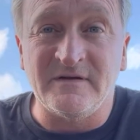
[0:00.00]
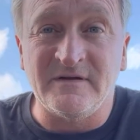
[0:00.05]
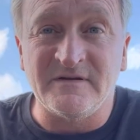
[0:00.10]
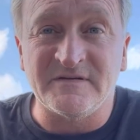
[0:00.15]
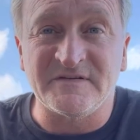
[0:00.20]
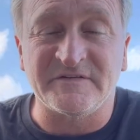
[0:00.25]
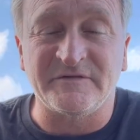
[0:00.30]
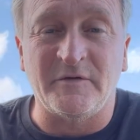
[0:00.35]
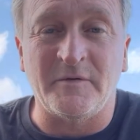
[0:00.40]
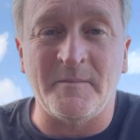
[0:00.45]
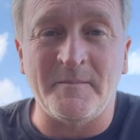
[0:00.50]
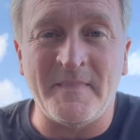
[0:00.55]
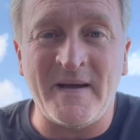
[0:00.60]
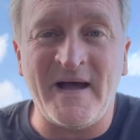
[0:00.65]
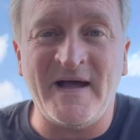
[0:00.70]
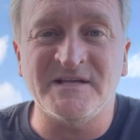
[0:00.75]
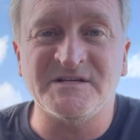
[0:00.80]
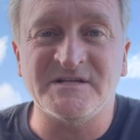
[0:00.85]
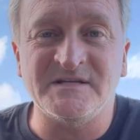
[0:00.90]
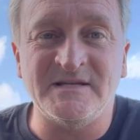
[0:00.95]
So
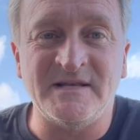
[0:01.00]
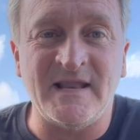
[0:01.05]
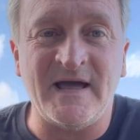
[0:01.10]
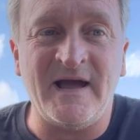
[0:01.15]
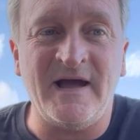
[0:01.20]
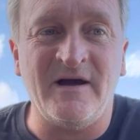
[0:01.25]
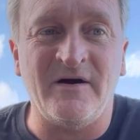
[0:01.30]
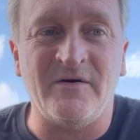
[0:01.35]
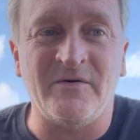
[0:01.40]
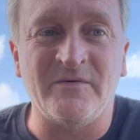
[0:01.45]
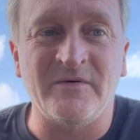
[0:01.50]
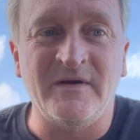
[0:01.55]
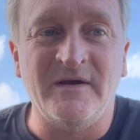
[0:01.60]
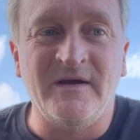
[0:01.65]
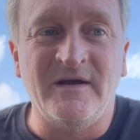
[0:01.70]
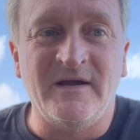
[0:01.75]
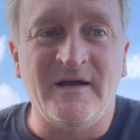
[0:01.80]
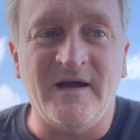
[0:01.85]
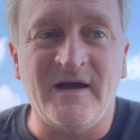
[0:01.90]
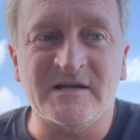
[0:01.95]
imagine now
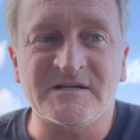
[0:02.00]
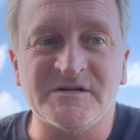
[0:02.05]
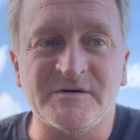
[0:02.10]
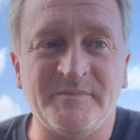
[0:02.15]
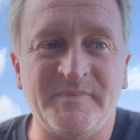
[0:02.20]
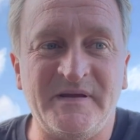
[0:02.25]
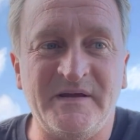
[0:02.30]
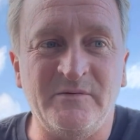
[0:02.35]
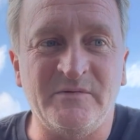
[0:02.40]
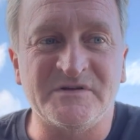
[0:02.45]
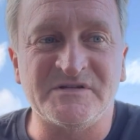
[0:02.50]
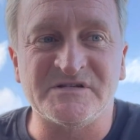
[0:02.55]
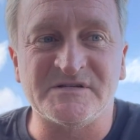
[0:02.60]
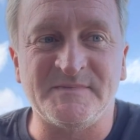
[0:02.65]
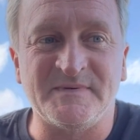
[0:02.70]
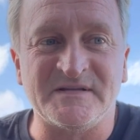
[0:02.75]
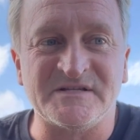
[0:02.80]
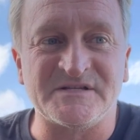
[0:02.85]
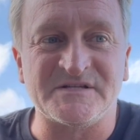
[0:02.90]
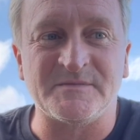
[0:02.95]
XRP, which has
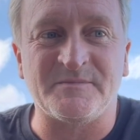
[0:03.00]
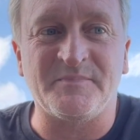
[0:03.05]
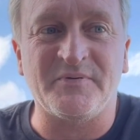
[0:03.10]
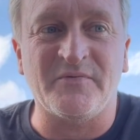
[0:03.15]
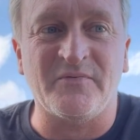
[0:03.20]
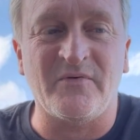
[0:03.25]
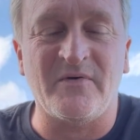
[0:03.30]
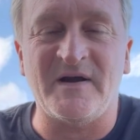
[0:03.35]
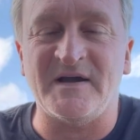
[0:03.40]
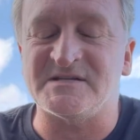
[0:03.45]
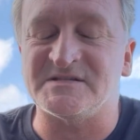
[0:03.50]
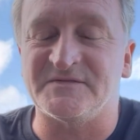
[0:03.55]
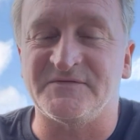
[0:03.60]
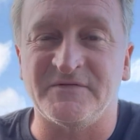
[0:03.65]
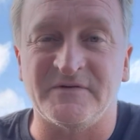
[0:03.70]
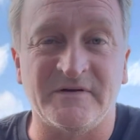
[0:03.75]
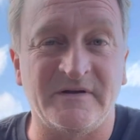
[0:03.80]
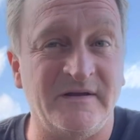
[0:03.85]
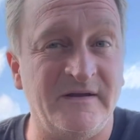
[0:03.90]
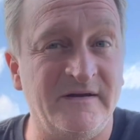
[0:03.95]
been suppressed
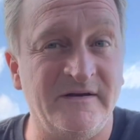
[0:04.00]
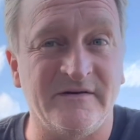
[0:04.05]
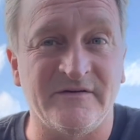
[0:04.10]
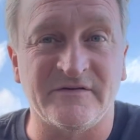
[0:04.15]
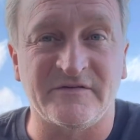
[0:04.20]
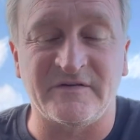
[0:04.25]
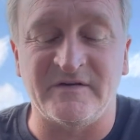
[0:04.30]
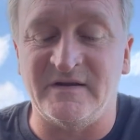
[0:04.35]
for years,